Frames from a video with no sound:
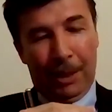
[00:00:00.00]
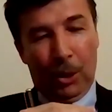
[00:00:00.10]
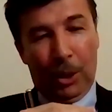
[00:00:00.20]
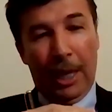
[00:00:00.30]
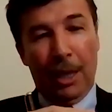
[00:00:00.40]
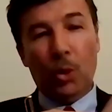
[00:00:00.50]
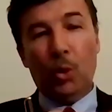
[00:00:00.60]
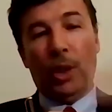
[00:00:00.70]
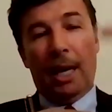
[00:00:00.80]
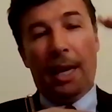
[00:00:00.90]
okay,
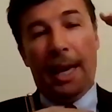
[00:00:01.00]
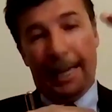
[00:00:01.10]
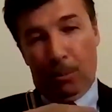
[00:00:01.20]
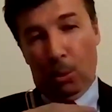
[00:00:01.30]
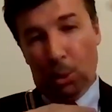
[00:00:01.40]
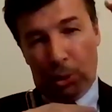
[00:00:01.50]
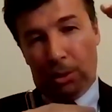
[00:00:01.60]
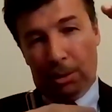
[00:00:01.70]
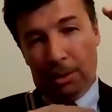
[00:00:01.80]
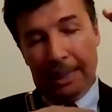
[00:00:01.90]
to the
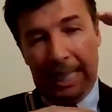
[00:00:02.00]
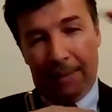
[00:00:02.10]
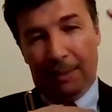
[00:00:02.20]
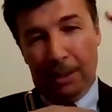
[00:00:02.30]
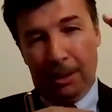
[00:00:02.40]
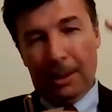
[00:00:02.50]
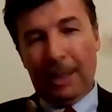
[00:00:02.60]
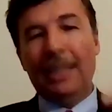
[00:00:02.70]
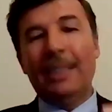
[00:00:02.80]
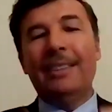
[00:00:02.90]
utmost level,
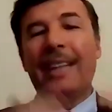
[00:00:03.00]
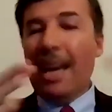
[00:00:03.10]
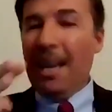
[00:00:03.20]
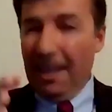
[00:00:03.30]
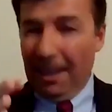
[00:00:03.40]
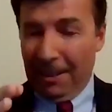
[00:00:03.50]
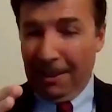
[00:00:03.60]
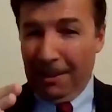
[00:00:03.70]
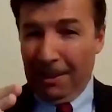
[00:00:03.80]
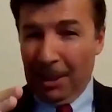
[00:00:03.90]
then
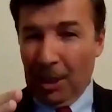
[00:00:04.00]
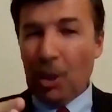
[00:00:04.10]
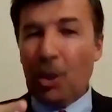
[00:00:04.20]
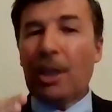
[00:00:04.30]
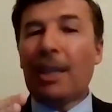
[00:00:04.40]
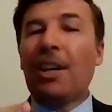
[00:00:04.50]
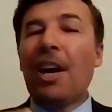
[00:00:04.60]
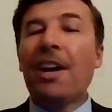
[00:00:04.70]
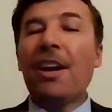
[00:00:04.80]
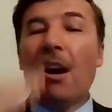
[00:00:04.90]
carry